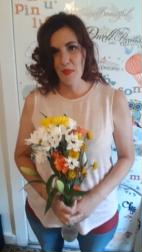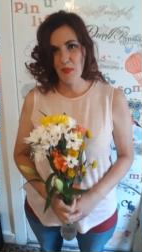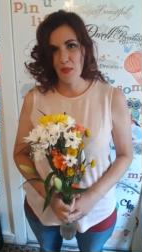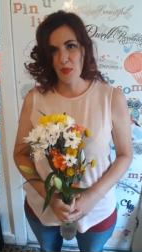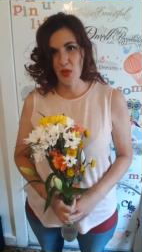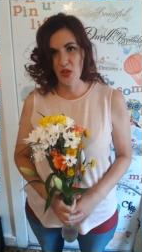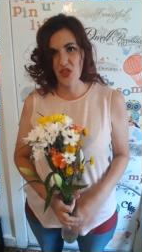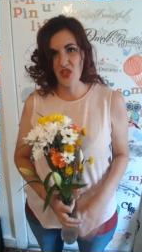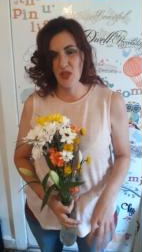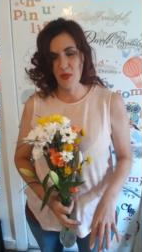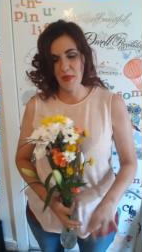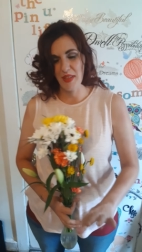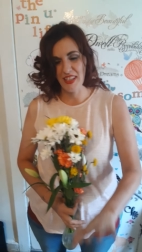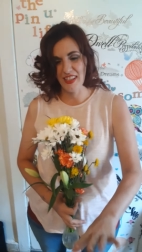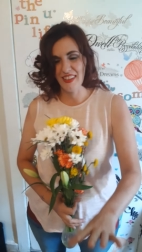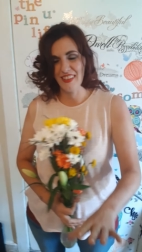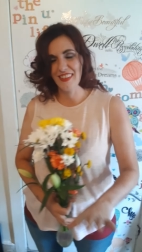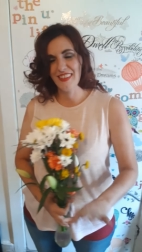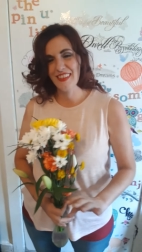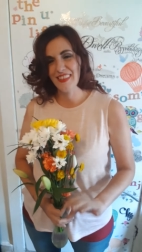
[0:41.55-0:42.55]
pushed me
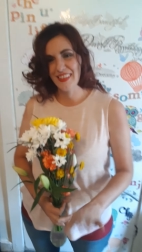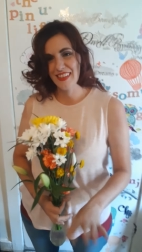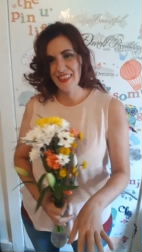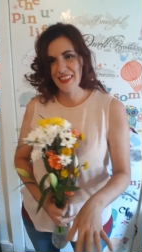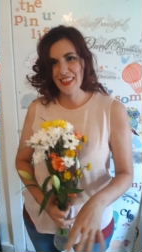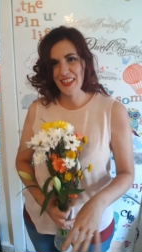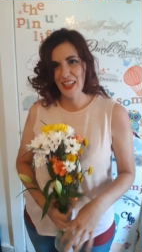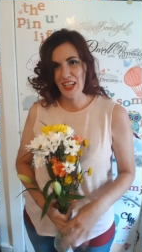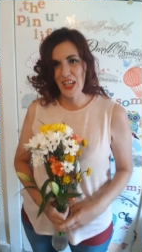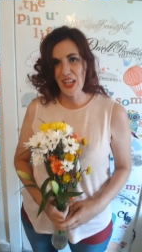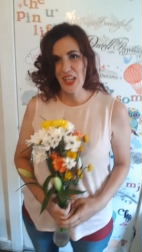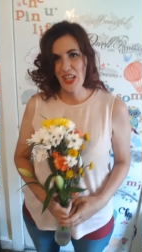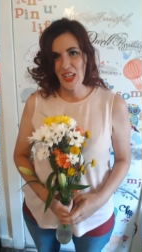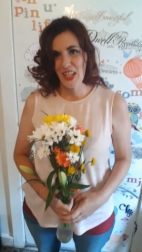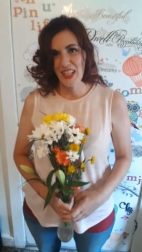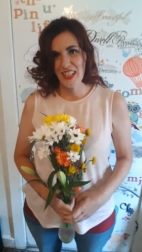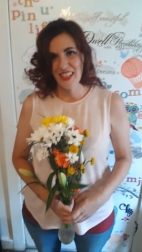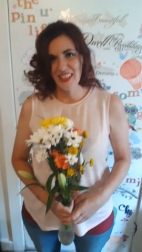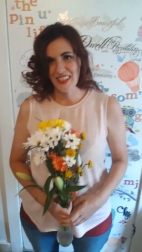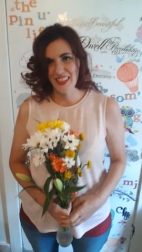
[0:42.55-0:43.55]
kind of pushed you where you
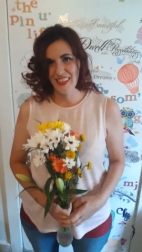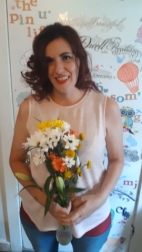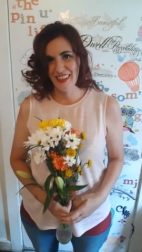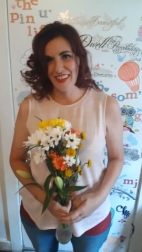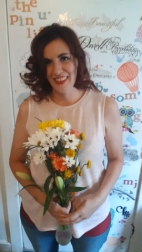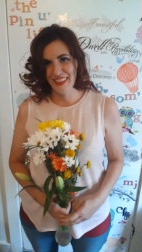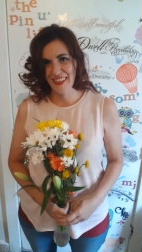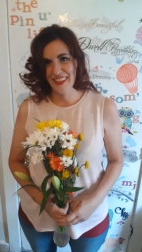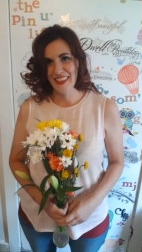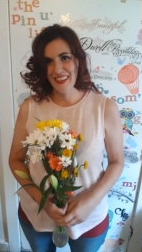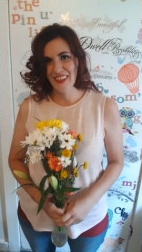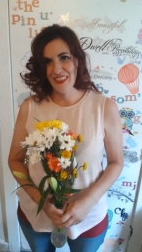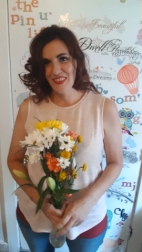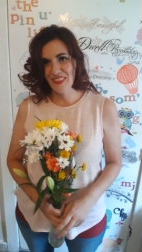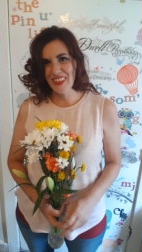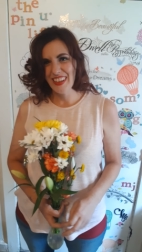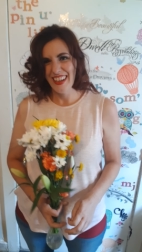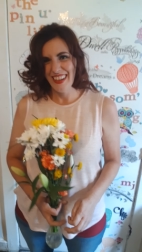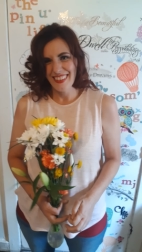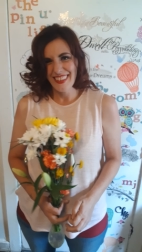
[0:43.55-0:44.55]
were like, yeah,
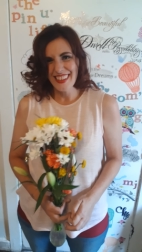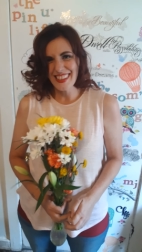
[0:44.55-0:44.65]
let's